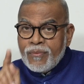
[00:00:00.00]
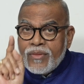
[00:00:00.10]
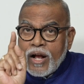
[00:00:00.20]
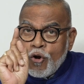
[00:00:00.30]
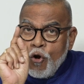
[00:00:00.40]

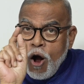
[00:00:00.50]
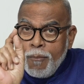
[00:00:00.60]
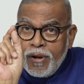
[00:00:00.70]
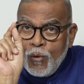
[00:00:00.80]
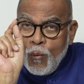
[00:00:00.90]
The
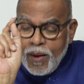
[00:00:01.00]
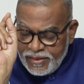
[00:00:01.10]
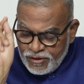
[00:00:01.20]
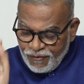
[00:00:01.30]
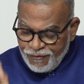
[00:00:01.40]

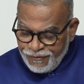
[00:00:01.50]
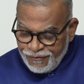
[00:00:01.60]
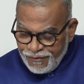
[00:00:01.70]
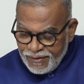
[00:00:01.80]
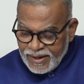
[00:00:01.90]
Commonwealth of
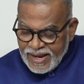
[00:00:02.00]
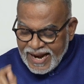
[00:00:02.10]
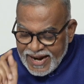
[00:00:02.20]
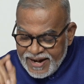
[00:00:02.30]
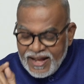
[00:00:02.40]

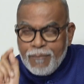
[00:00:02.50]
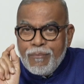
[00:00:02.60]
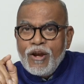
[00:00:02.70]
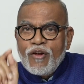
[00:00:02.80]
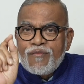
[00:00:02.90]
India
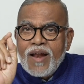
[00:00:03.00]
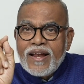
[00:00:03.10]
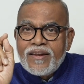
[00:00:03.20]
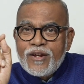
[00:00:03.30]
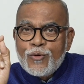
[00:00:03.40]
Bill of
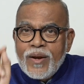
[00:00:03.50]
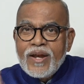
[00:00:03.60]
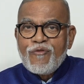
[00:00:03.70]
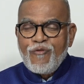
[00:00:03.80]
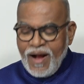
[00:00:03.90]

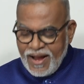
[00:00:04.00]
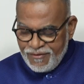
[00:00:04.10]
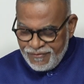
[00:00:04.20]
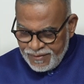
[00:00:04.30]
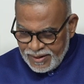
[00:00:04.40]

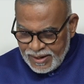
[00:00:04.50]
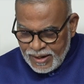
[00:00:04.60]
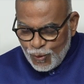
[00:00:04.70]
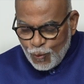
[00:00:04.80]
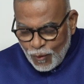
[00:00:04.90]
1925
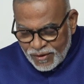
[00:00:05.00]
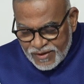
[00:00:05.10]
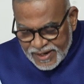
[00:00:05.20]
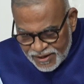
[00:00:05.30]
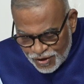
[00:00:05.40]
was
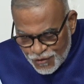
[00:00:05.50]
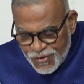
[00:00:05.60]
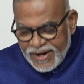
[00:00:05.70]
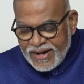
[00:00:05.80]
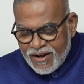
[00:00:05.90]

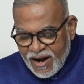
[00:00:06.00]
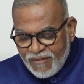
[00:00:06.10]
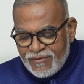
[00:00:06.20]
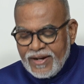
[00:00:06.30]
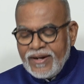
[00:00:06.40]
initially
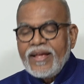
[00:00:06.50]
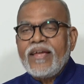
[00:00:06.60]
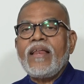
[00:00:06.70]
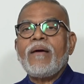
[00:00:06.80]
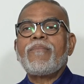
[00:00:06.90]
drafted
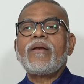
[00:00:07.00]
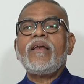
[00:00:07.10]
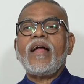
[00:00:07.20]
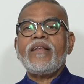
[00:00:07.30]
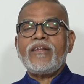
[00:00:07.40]
in April
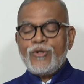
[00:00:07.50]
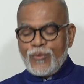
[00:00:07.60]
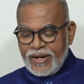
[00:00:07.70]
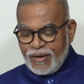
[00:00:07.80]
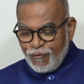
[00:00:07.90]

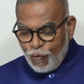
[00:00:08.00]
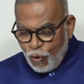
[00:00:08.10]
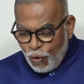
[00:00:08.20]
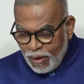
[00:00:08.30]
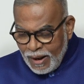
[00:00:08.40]

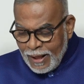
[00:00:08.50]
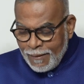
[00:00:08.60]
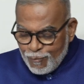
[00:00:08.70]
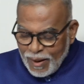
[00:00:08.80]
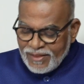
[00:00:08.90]
1924
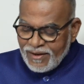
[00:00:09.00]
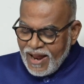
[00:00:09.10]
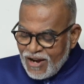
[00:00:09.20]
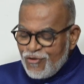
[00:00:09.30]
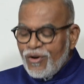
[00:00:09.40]
by the
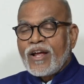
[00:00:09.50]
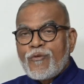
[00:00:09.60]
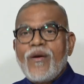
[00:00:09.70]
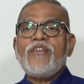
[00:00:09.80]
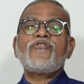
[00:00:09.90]
National
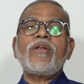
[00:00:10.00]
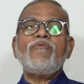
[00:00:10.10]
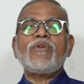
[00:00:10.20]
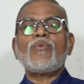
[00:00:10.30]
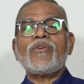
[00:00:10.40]
Convention,
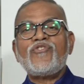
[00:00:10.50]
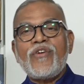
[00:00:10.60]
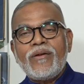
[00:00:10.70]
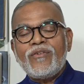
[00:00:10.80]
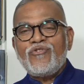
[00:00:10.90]
which was
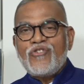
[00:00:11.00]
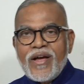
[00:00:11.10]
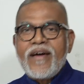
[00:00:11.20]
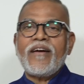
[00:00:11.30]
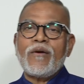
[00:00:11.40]

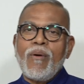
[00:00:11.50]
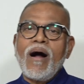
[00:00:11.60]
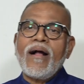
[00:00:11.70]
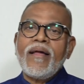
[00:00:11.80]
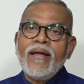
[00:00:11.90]
chaired
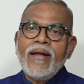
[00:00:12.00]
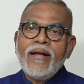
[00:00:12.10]
by